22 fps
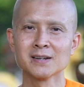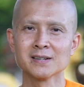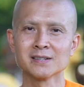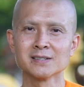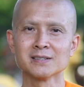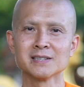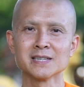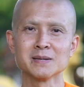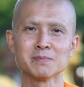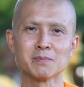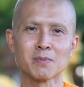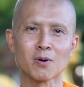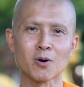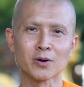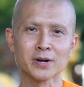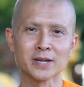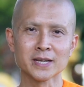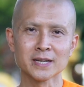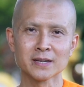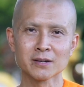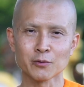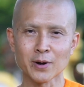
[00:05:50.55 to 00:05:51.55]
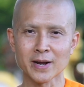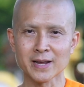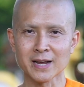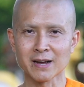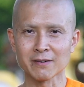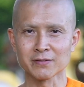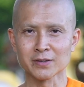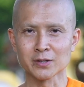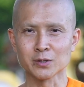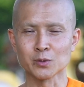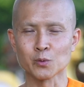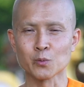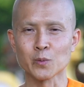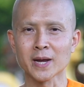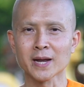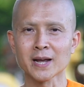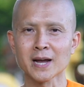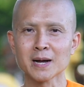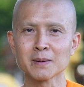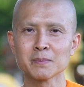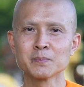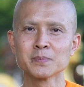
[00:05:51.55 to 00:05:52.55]
Early morning, right after you
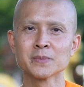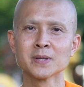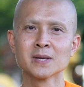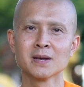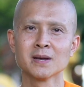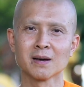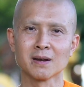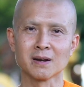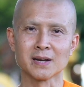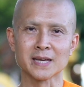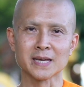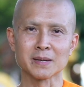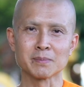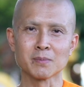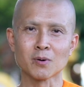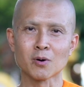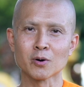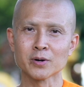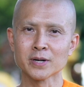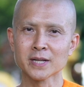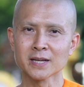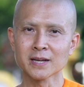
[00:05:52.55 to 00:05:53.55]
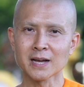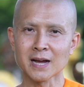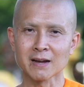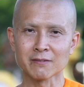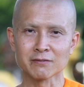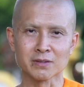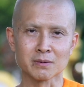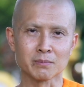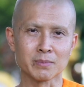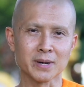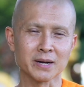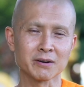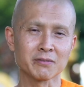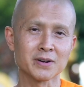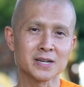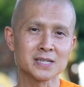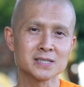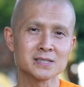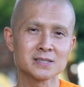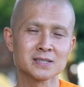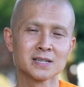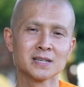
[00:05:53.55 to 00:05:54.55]
wake up, late morning after
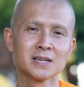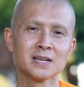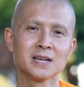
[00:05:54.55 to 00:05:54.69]
breakfast,